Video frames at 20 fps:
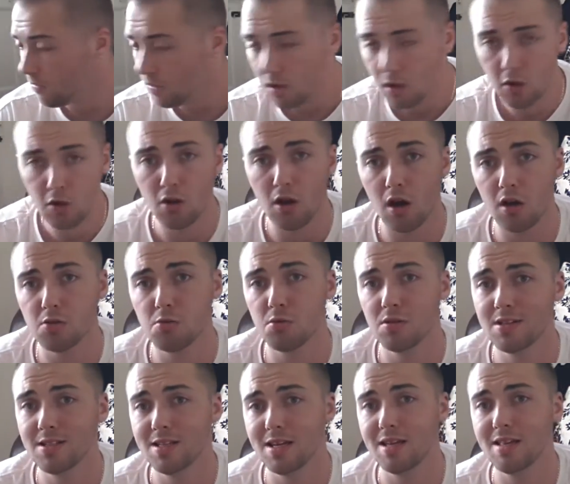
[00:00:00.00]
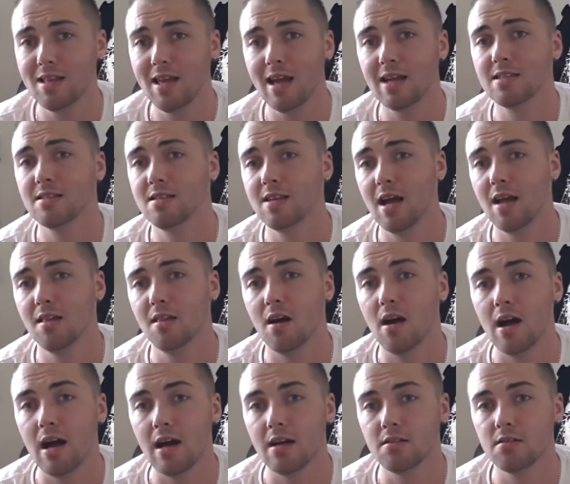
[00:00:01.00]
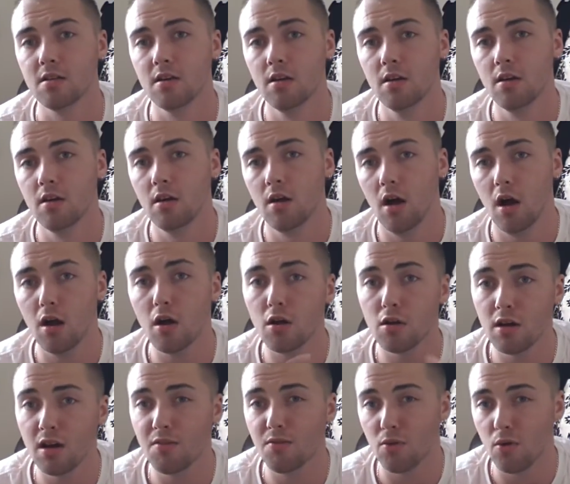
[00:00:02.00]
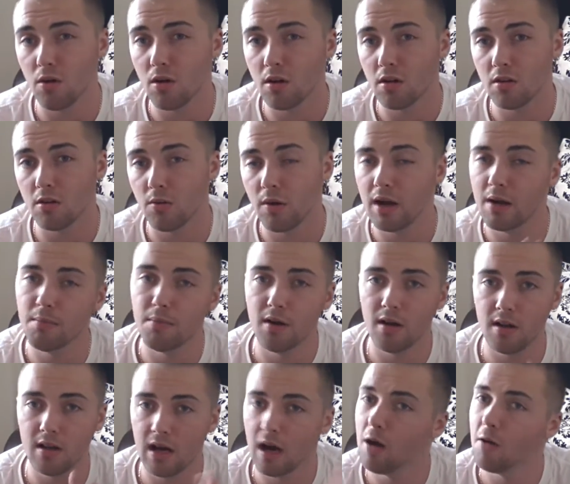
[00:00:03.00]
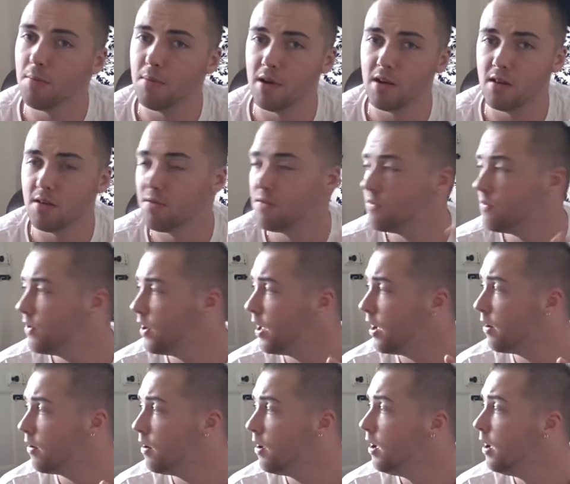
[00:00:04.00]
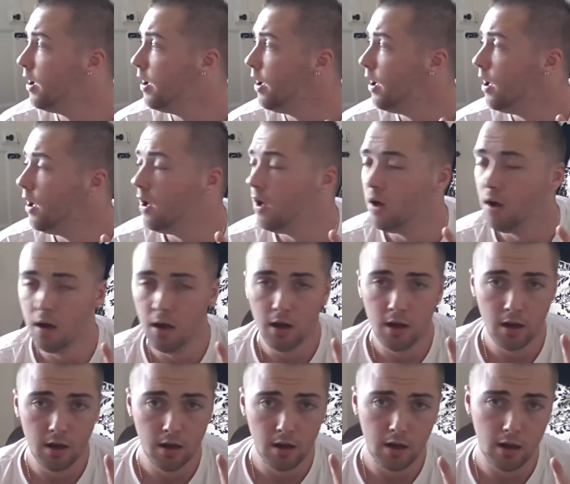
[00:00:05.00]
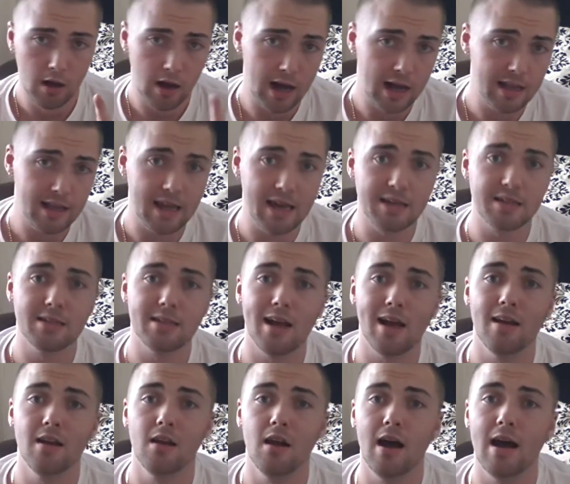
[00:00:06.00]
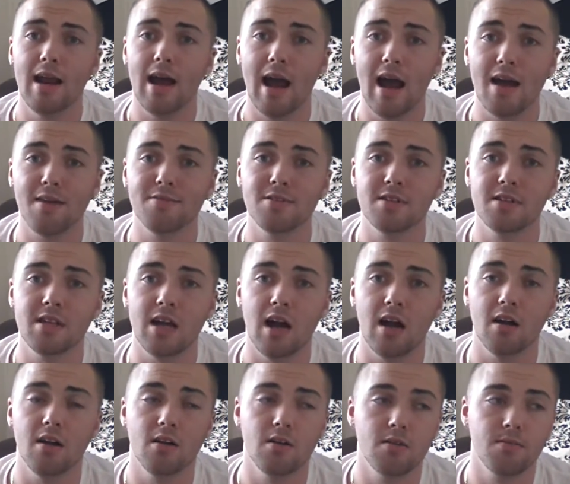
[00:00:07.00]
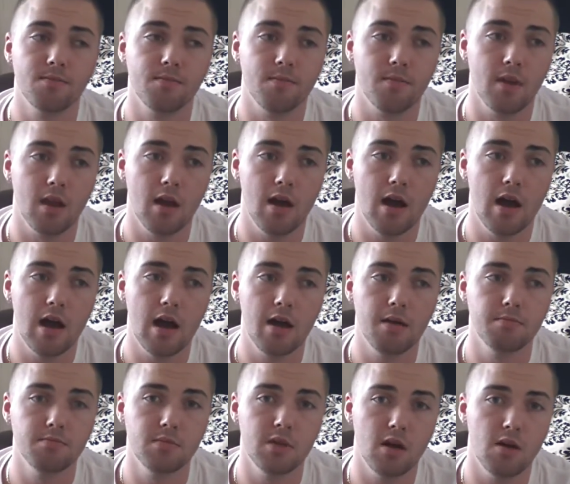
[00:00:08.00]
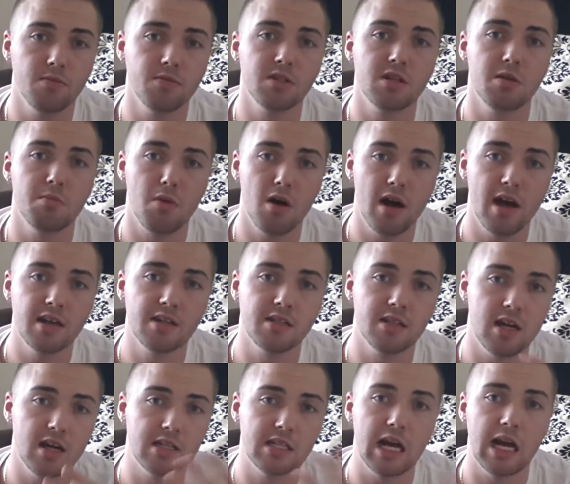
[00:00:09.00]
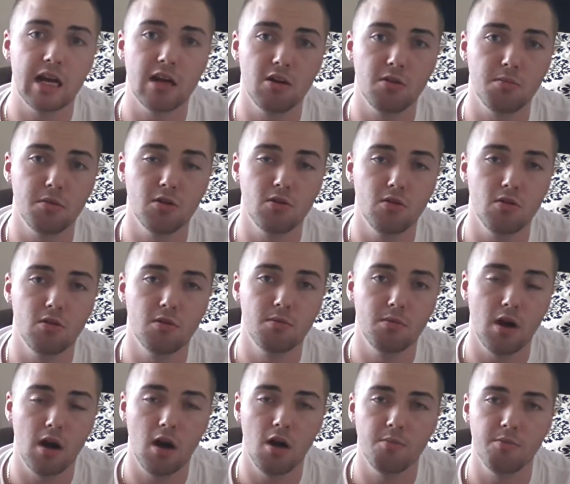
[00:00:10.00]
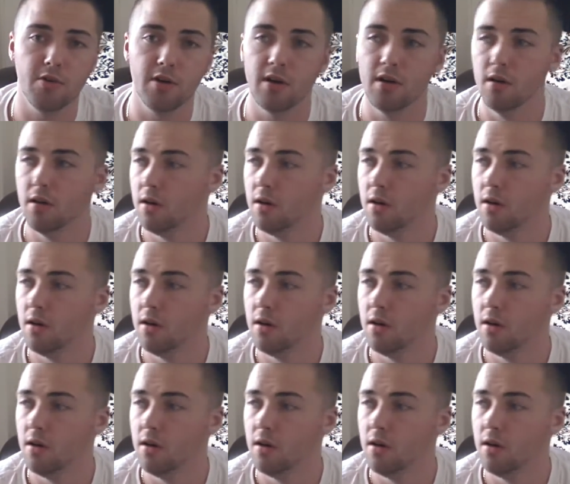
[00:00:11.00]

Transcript: You guys would have seen the S10 that I had. I got another one on the way, but that would be another video. I had the S10 and I had a Haversack. Now obviously my S10's hanging on my door in my armoury.